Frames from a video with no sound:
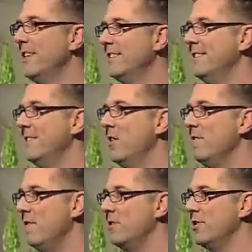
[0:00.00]
that sits in
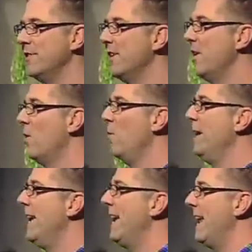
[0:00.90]
our functions,
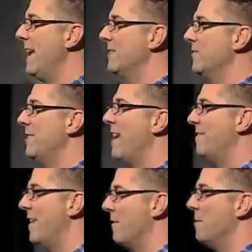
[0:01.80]
we can't answer
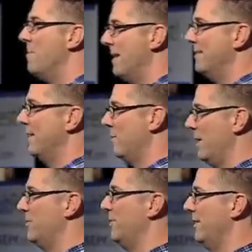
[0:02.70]
that very basic
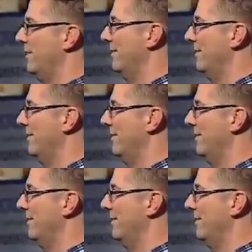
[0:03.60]
question?